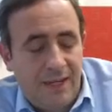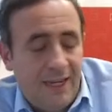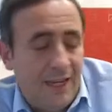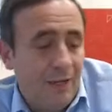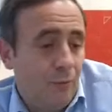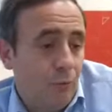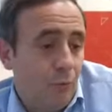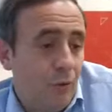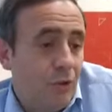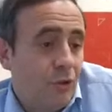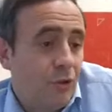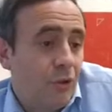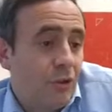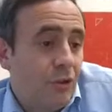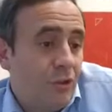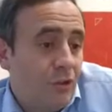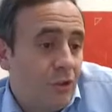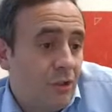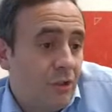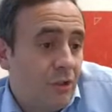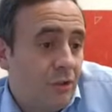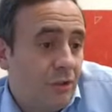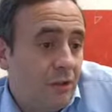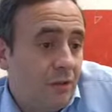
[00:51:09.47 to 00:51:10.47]
It was
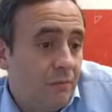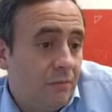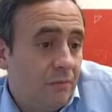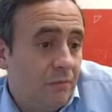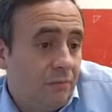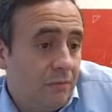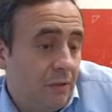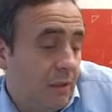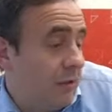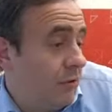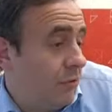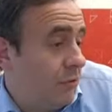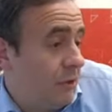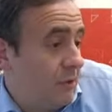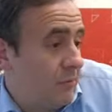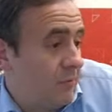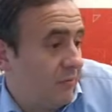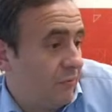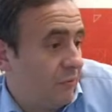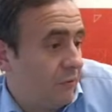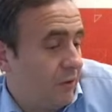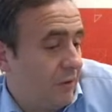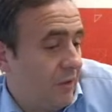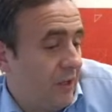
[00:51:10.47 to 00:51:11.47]
considered by the US
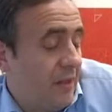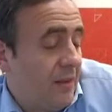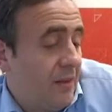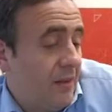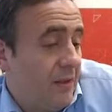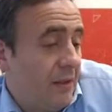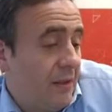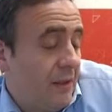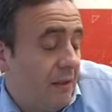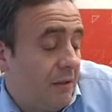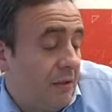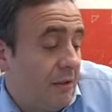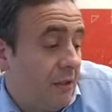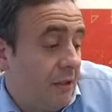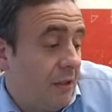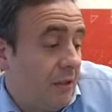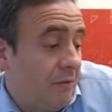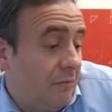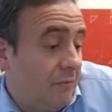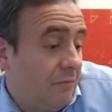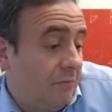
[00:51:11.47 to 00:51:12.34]
before then that, like, you